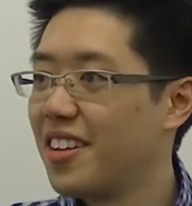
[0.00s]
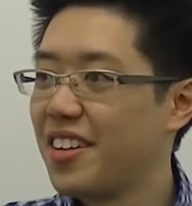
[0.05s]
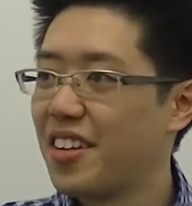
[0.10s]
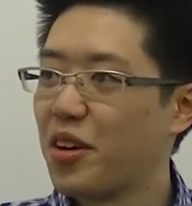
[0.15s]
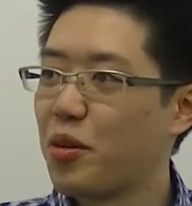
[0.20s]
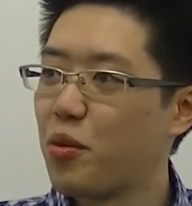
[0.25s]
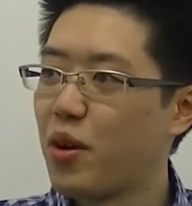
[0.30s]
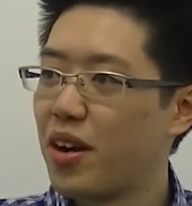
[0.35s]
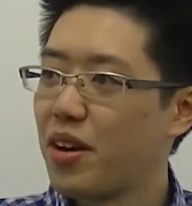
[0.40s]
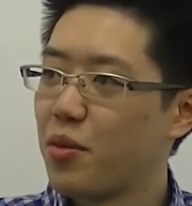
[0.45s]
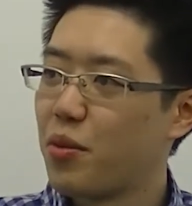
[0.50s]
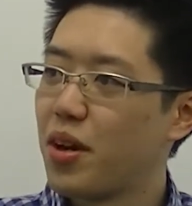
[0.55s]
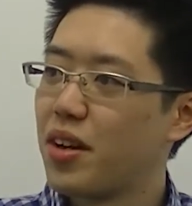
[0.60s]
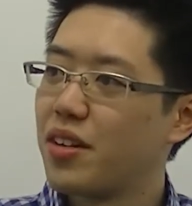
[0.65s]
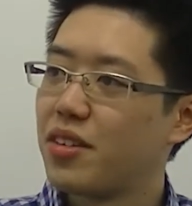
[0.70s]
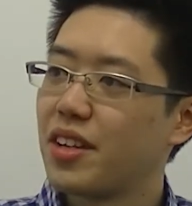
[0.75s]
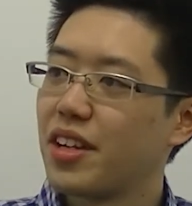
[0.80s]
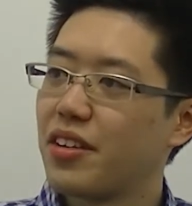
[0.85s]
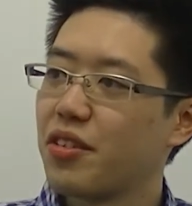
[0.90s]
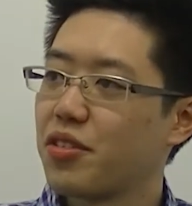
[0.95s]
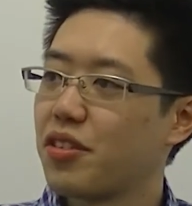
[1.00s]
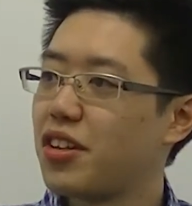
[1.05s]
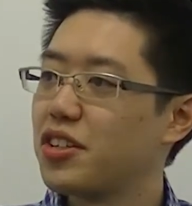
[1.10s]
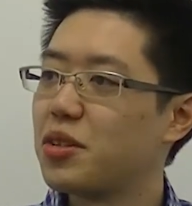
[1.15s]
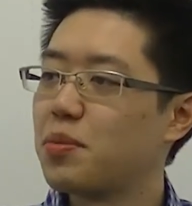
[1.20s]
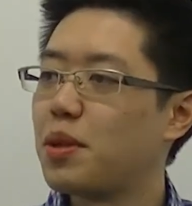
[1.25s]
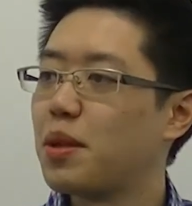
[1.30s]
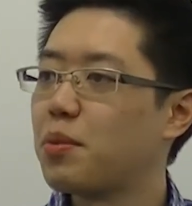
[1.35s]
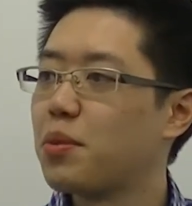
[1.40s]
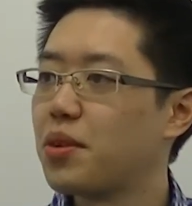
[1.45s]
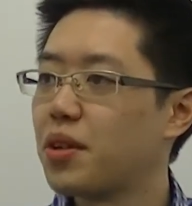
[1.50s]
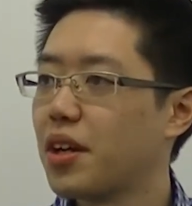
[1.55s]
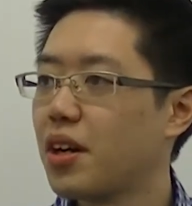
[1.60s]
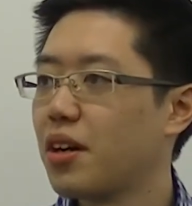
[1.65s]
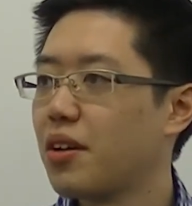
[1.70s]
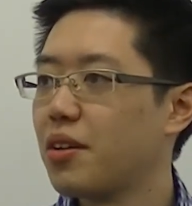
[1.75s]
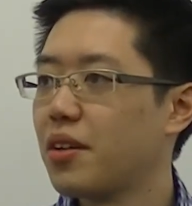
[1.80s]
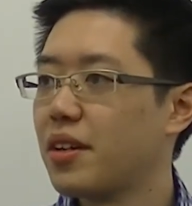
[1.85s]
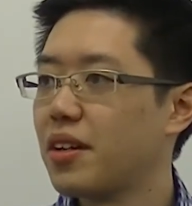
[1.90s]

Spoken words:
where can those 100 people go?